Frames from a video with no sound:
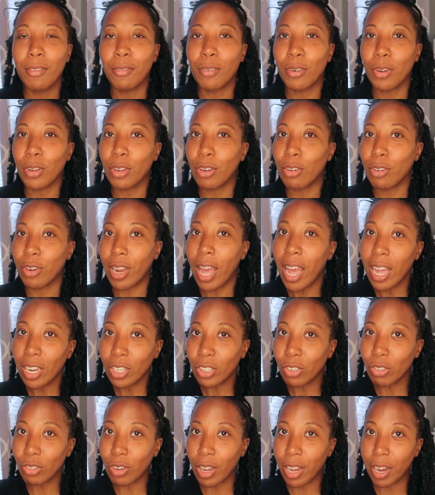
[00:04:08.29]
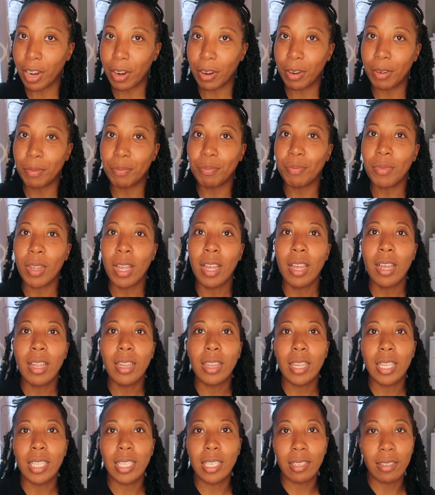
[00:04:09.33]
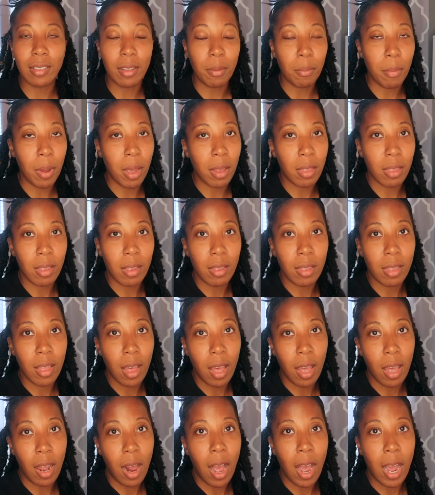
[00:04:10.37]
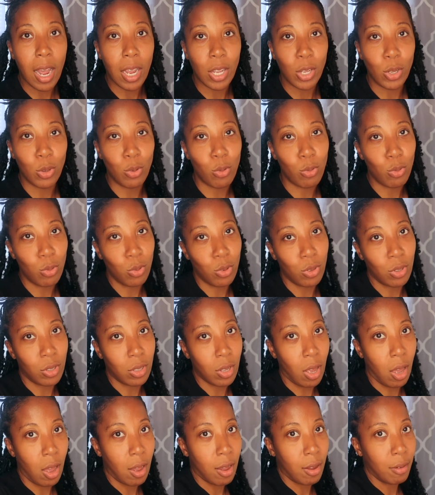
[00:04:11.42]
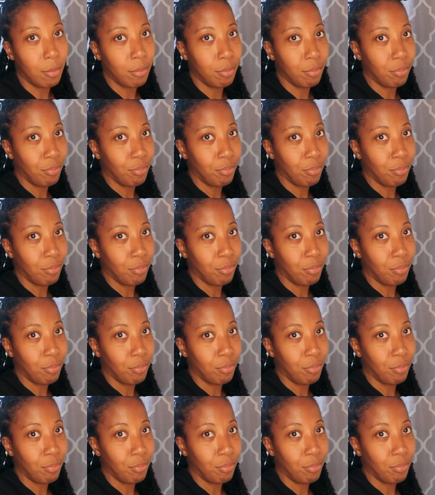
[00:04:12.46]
for your natural hair, this is the method that I use um,